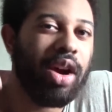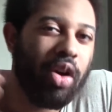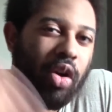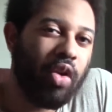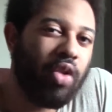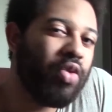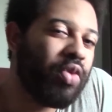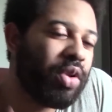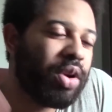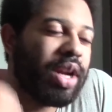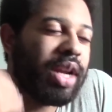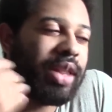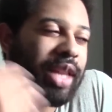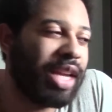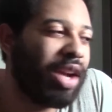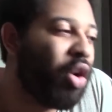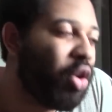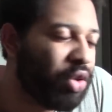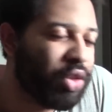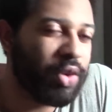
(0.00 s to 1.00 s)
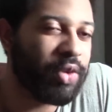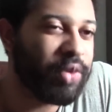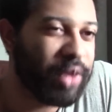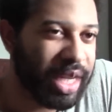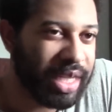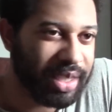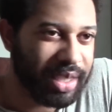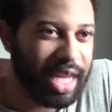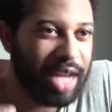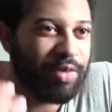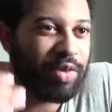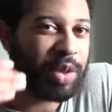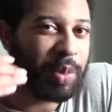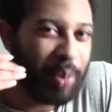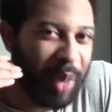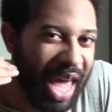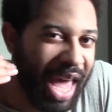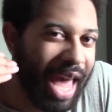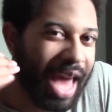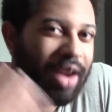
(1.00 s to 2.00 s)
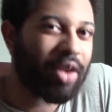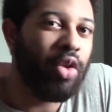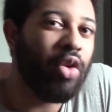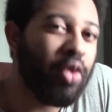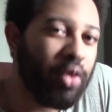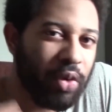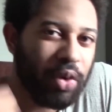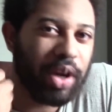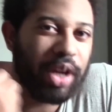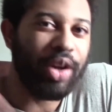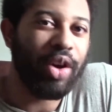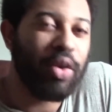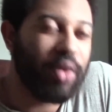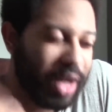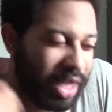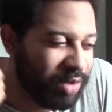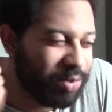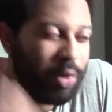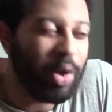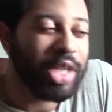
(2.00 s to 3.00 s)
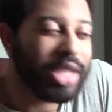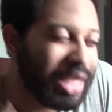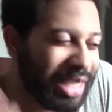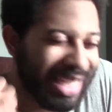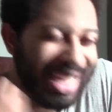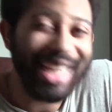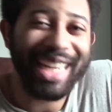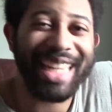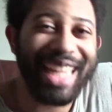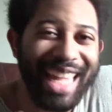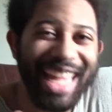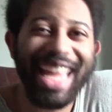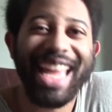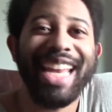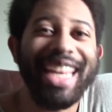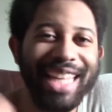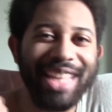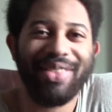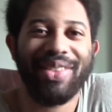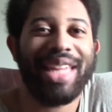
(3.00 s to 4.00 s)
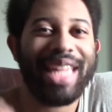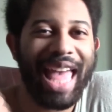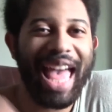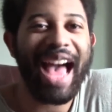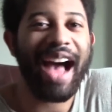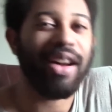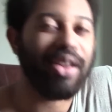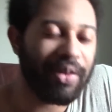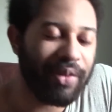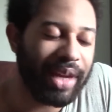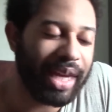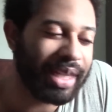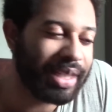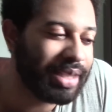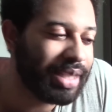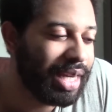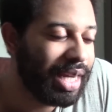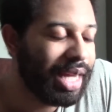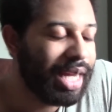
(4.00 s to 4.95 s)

over, like, Arthur Fleck's life was bad over and over. He wasn't getting anything out of it.